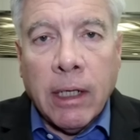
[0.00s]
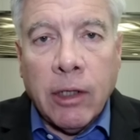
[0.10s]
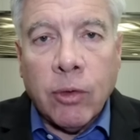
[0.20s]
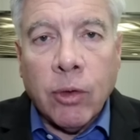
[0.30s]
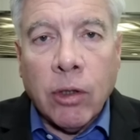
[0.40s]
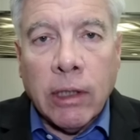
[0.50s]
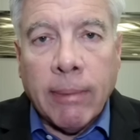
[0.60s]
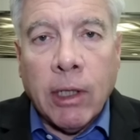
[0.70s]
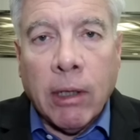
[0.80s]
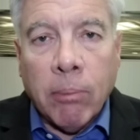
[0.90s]

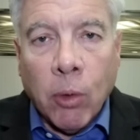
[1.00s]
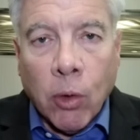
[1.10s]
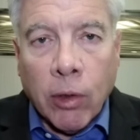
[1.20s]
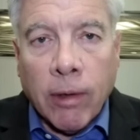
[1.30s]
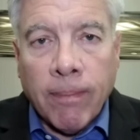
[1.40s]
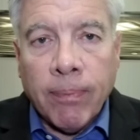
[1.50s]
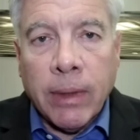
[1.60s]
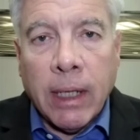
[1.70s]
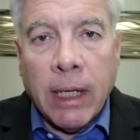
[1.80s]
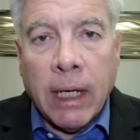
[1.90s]
Israel-Lebanon border,
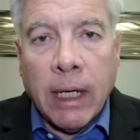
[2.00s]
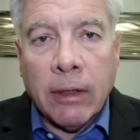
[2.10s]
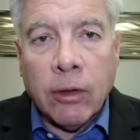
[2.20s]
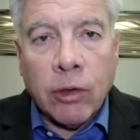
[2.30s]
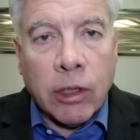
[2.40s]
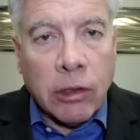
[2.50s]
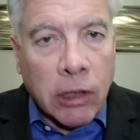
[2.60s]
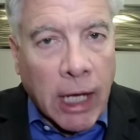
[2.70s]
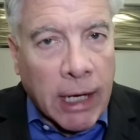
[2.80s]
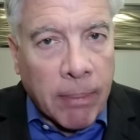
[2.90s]
and there's a
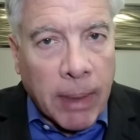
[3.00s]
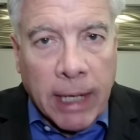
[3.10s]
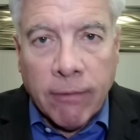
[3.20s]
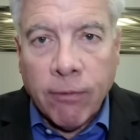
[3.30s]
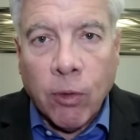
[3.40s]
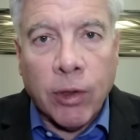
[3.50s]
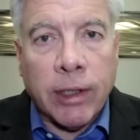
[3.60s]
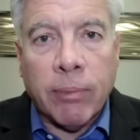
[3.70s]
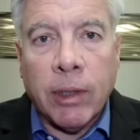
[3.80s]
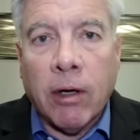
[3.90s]
lot of back and
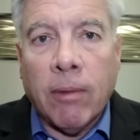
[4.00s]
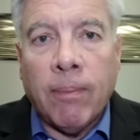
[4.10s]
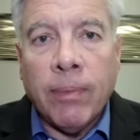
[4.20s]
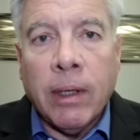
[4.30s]
forth up there.